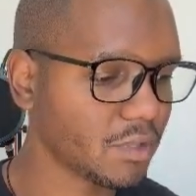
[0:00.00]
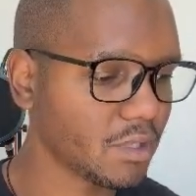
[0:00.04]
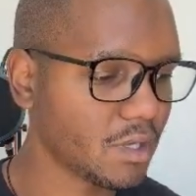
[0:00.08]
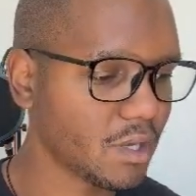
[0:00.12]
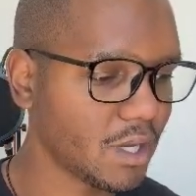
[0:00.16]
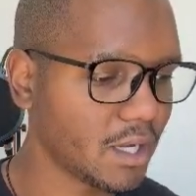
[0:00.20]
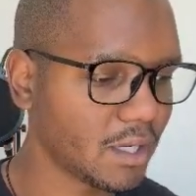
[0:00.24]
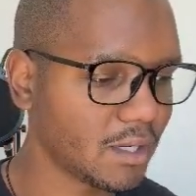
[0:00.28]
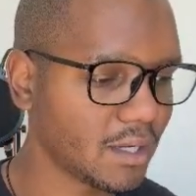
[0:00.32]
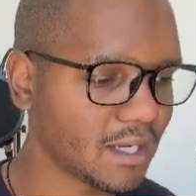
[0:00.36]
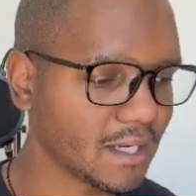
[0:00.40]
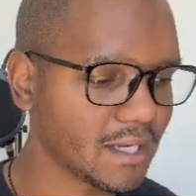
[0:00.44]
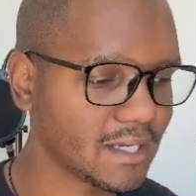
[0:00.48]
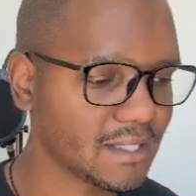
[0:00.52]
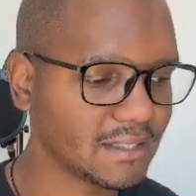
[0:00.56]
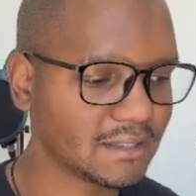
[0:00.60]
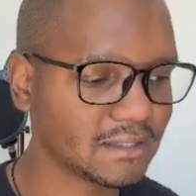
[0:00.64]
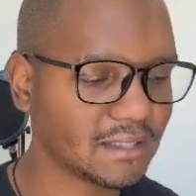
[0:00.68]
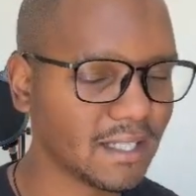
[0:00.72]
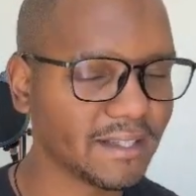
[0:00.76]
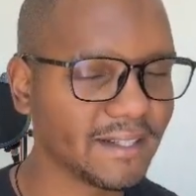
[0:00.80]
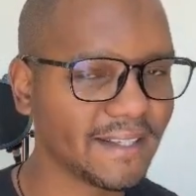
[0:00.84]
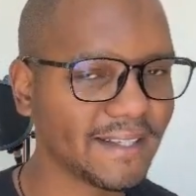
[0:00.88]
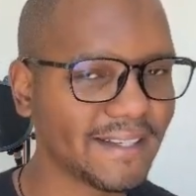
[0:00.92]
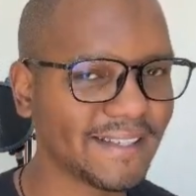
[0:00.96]
Luckily he's
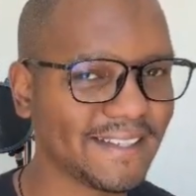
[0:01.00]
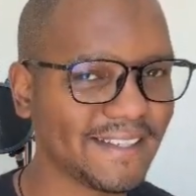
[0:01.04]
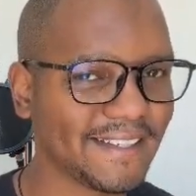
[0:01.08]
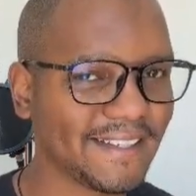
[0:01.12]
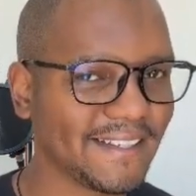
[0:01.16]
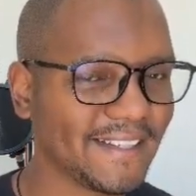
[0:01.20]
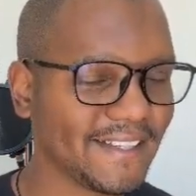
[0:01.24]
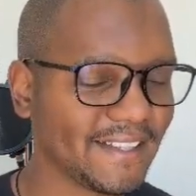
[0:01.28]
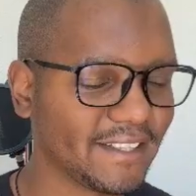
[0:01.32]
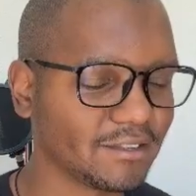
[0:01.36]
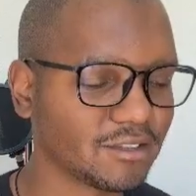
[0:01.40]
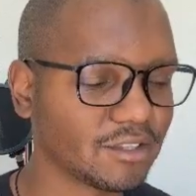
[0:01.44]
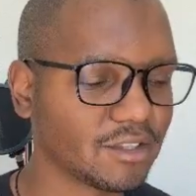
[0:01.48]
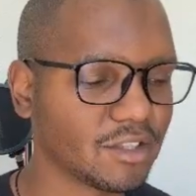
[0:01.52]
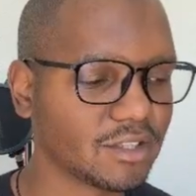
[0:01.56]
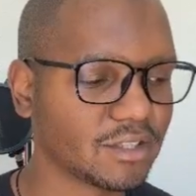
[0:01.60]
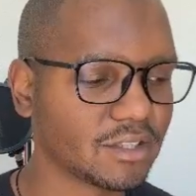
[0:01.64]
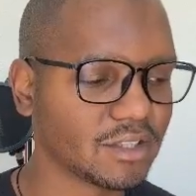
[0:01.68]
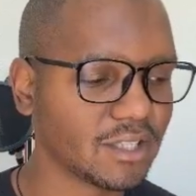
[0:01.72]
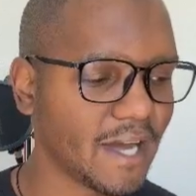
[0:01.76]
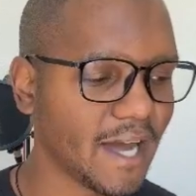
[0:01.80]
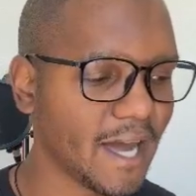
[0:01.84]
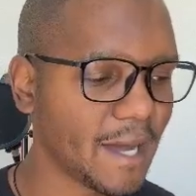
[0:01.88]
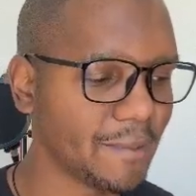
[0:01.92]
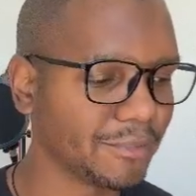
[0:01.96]
done it in good
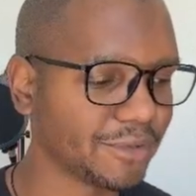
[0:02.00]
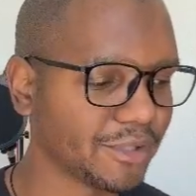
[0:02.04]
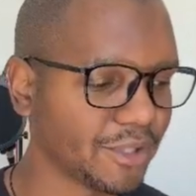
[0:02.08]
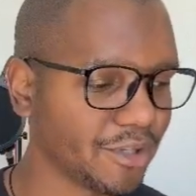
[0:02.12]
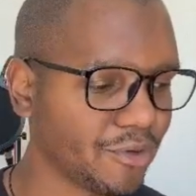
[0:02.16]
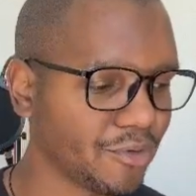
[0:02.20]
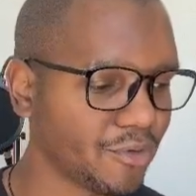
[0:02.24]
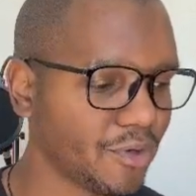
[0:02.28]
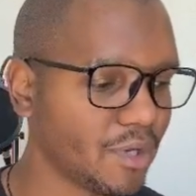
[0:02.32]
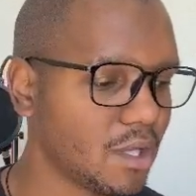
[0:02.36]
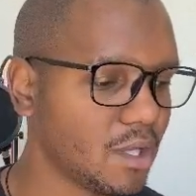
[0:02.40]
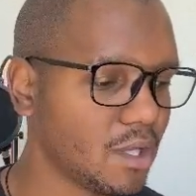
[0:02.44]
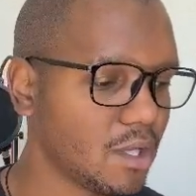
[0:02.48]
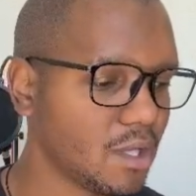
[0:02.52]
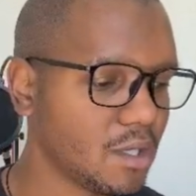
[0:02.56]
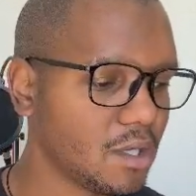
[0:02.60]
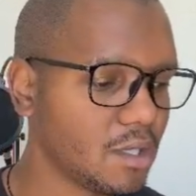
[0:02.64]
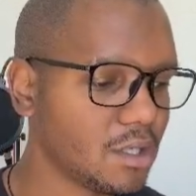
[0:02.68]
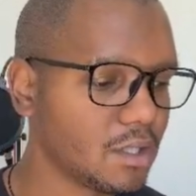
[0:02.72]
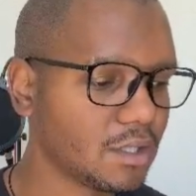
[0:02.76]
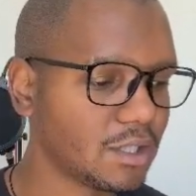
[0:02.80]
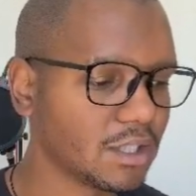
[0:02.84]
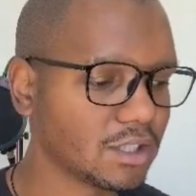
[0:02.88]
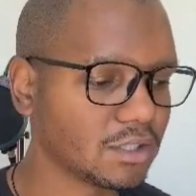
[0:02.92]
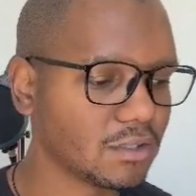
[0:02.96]
time, so
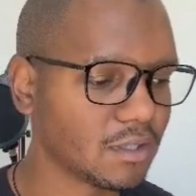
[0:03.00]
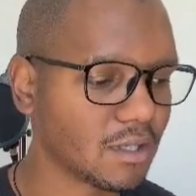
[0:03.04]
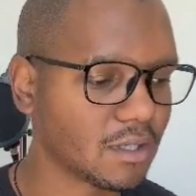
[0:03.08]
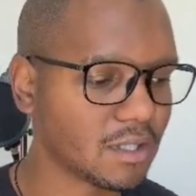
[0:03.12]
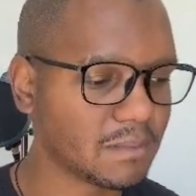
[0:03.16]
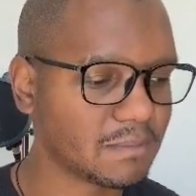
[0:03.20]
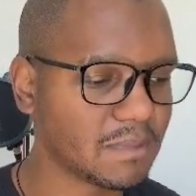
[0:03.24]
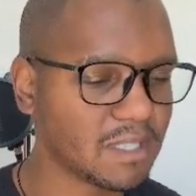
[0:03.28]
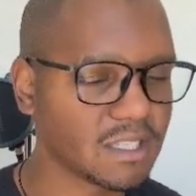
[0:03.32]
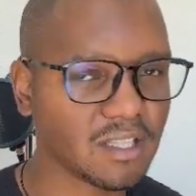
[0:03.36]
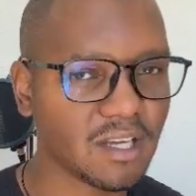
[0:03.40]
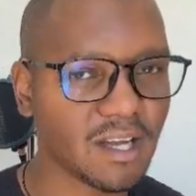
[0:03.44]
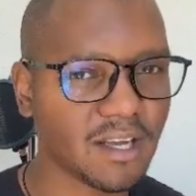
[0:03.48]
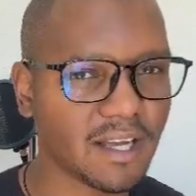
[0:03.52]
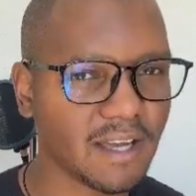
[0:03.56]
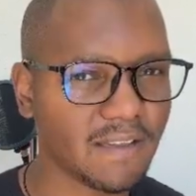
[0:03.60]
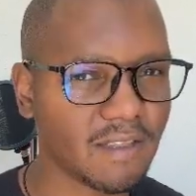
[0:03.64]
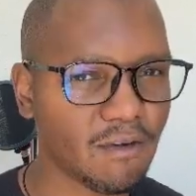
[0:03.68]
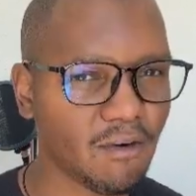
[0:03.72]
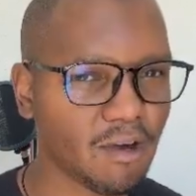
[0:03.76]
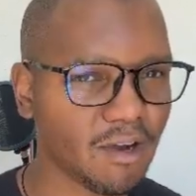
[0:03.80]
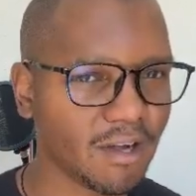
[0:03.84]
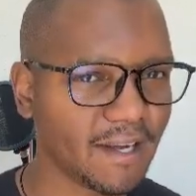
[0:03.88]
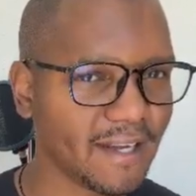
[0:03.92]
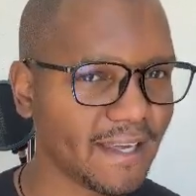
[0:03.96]
he's not going to be stuck in the
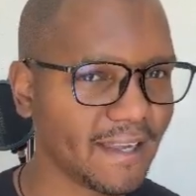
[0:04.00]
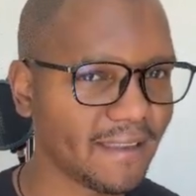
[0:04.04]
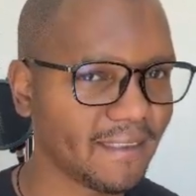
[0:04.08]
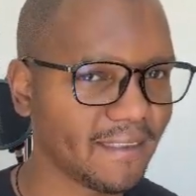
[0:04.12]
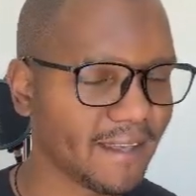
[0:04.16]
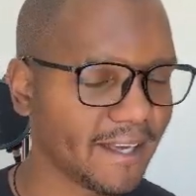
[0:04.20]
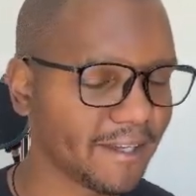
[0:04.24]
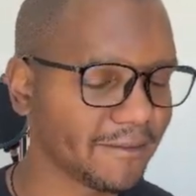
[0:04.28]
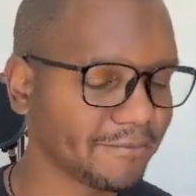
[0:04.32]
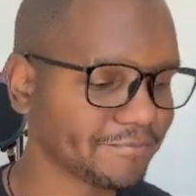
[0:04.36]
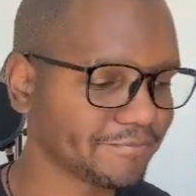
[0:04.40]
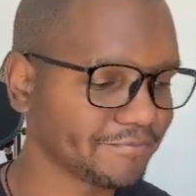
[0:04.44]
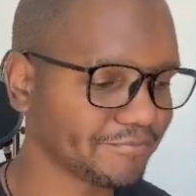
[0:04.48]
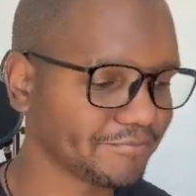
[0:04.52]
wrong lane there.